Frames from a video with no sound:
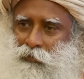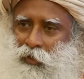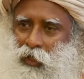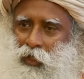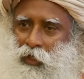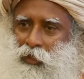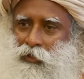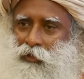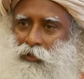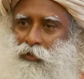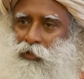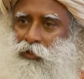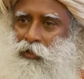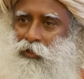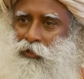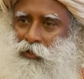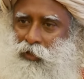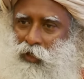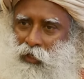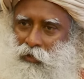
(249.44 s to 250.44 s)

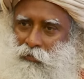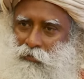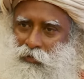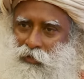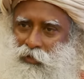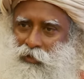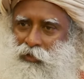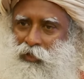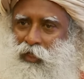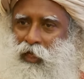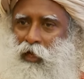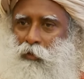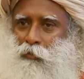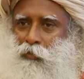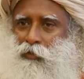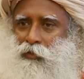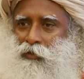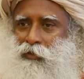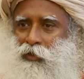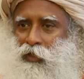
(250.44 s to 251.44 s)
Eighty-three times it's
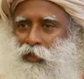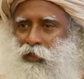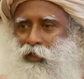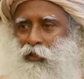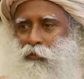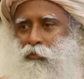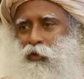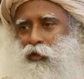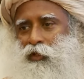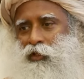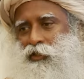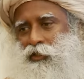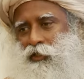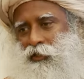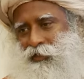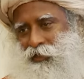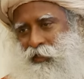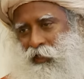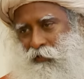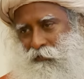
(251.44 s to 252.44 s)
happened and demolished
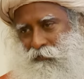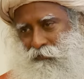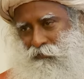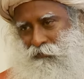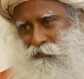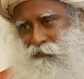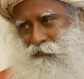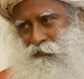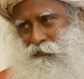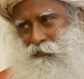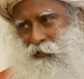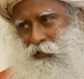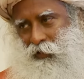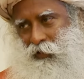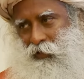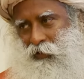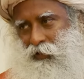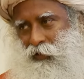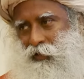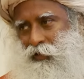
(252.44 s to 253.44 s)
itself.
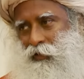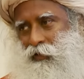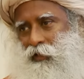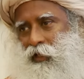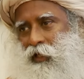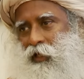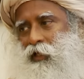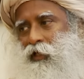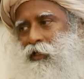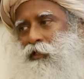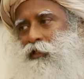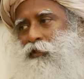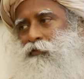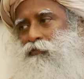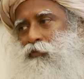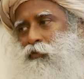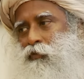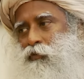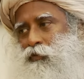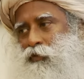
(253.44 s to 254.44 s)
This is the
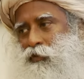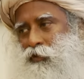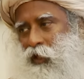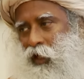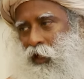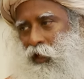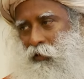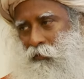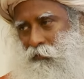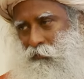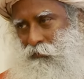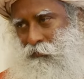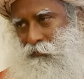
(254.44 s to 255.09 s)
eighty-fourth time.